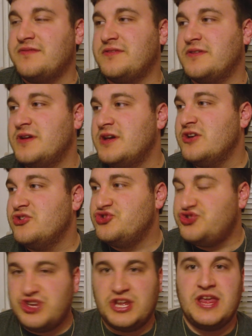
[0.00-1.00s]
of a
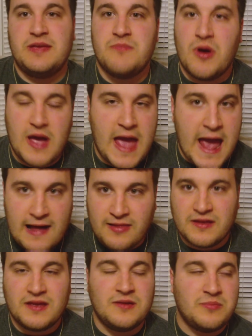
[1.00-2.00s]
shitty
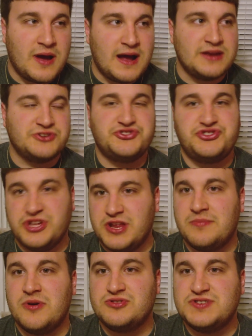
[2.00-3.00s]
alley behind a
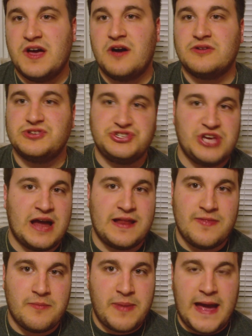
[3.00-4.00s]
shitty motel and shot it
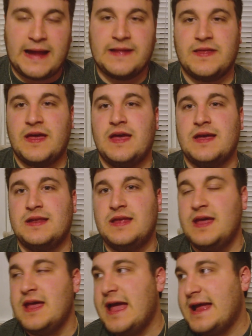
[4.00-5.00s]
in the back of the head
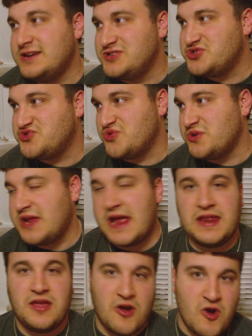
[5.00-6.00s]
and destroyed
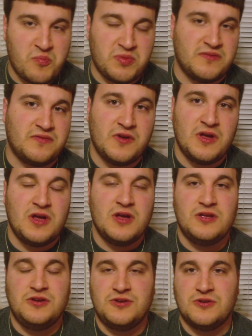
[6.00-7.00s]
any hope of,
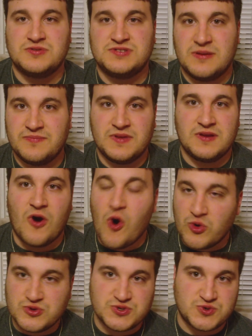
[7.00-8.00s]
you know, something
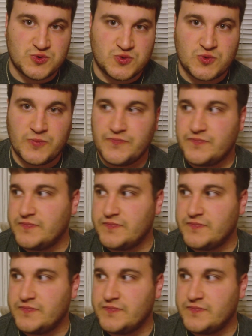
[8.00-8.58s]
old school.